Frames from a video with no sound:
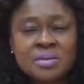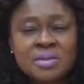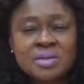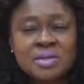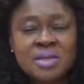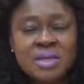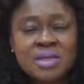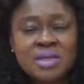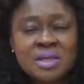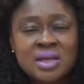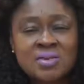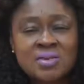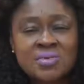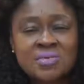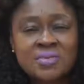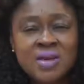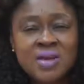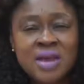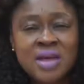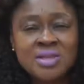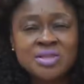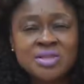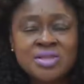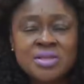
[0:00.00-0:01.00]
started
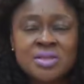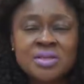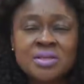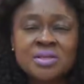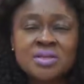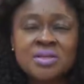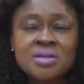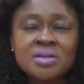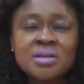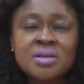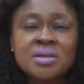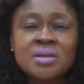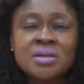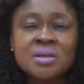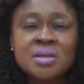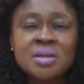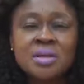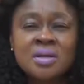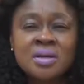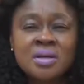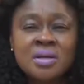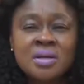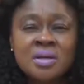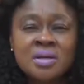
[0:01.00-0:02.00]
flashing
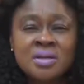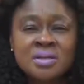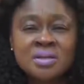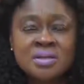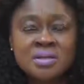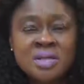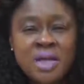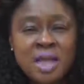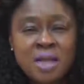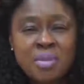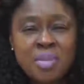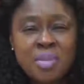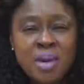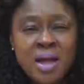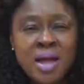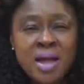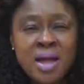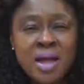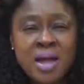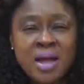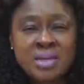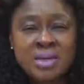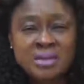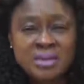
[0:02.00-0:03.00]

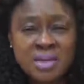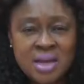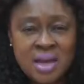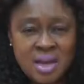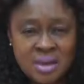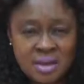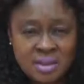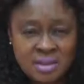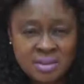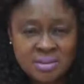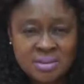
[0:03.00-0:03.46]
cyber attack